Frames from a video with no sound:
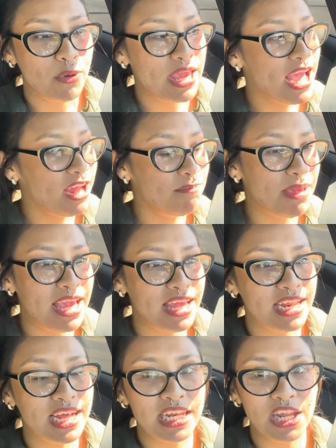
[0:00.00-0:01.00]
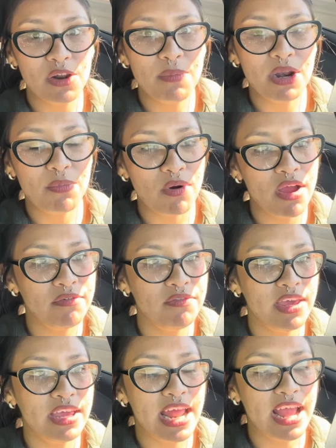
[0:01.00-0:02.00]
we had made a little bit of profit,